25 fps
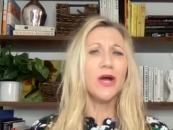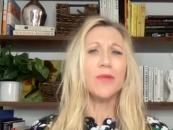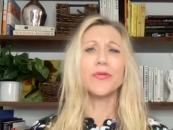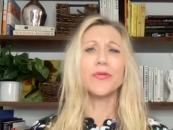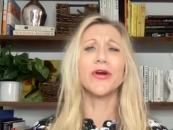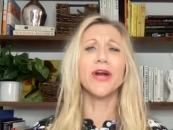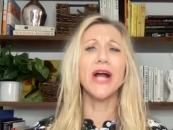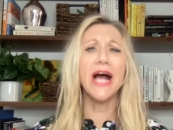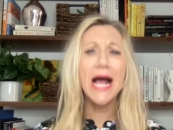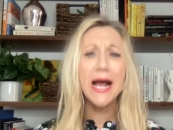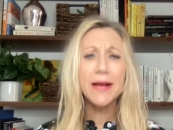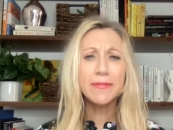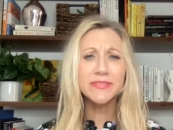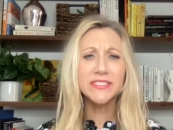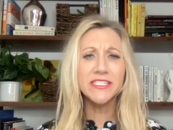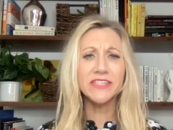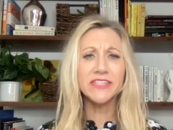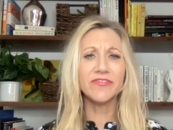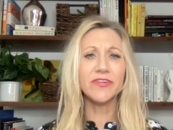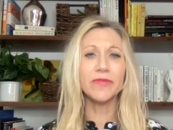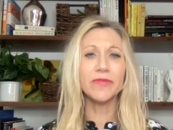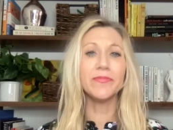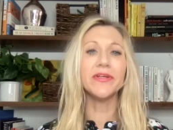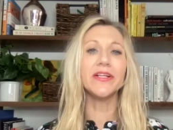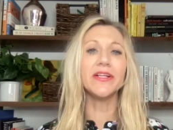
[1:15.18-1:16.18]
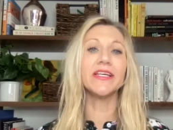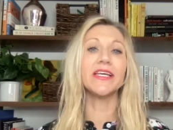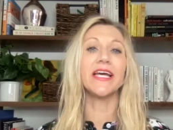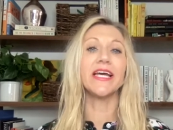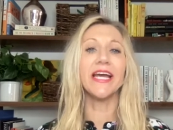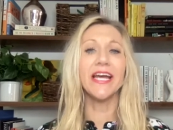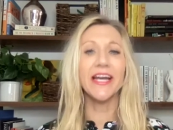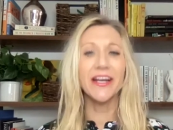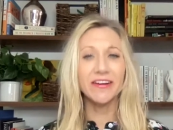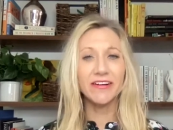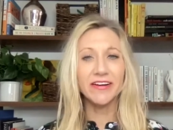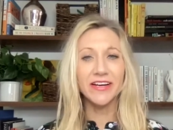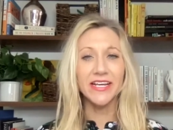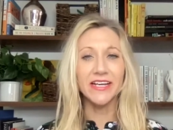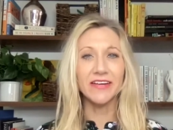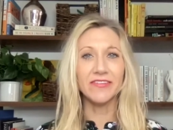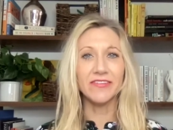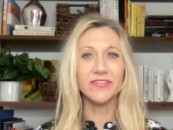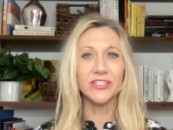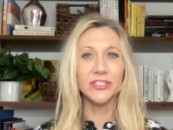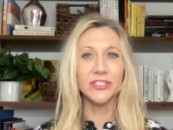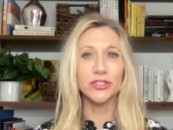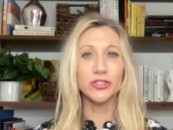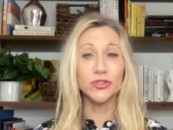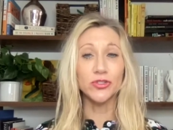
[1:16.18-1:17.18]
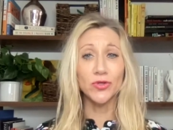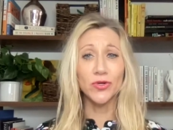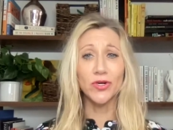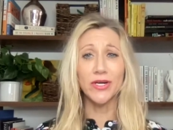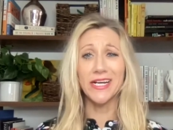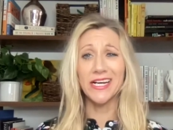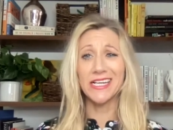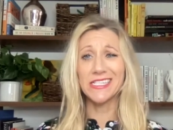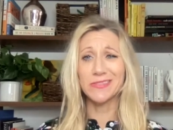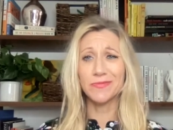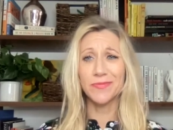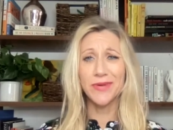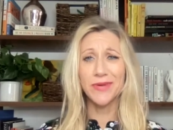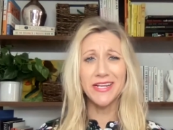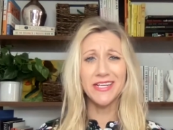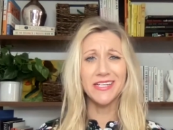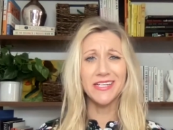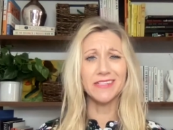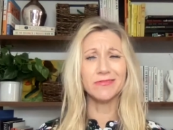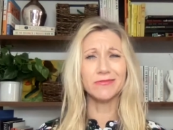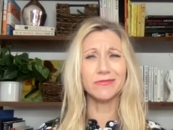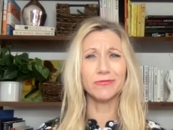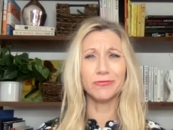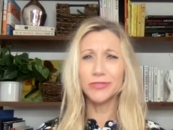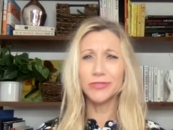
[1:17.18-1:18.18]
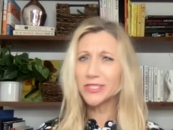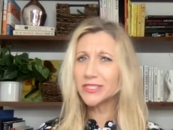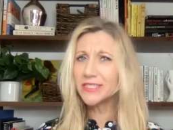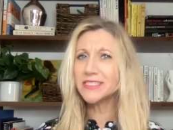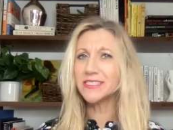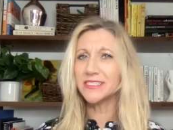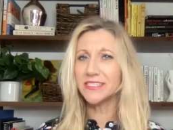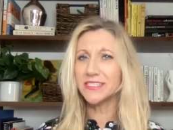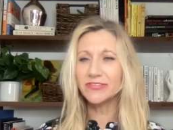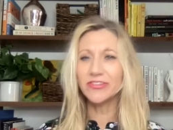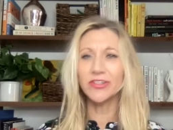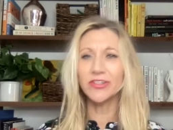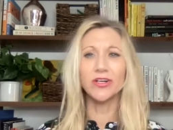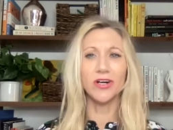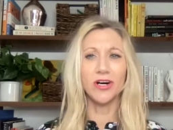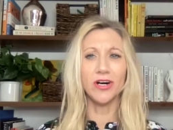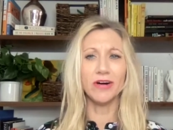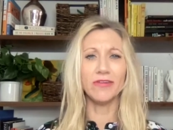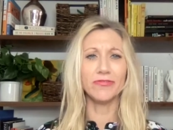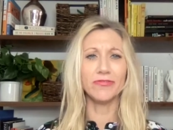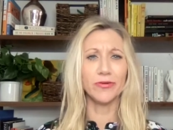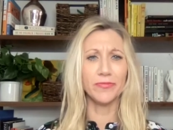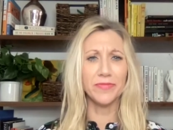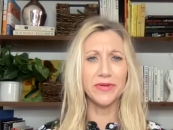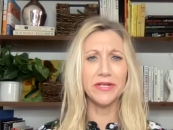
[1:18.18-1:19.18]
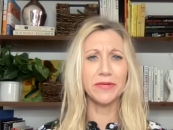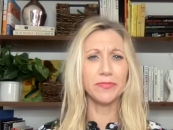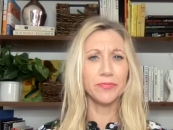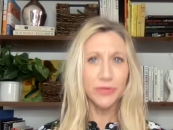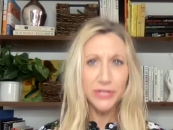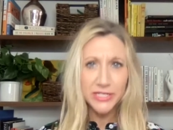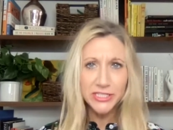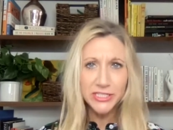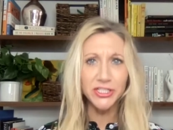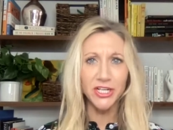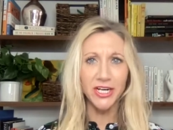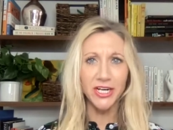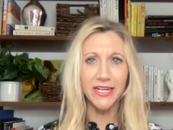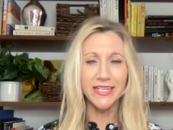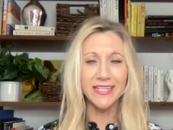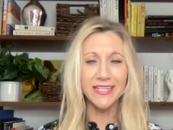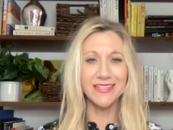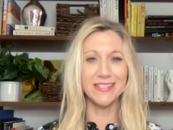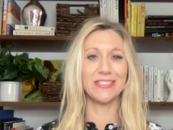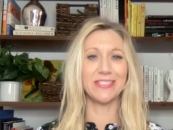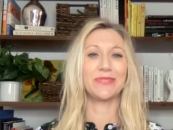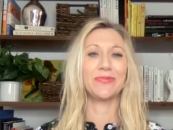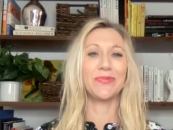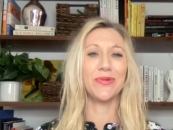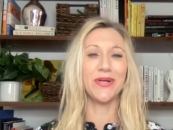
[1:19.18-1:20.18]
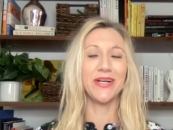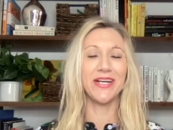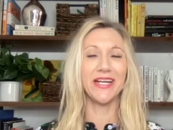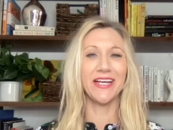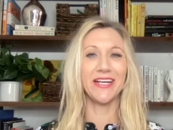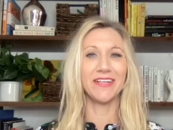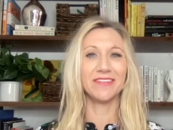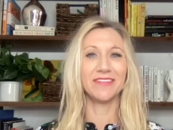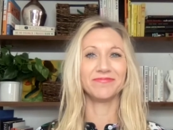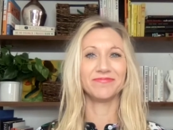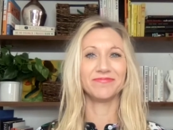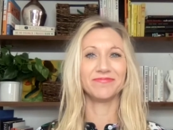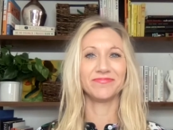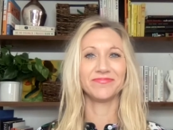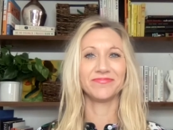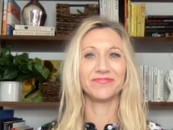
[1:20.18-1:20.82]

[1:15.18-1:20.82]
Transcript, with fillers: Perhaps the familiarity of this story has made it really difficult for me to preach on it this morning.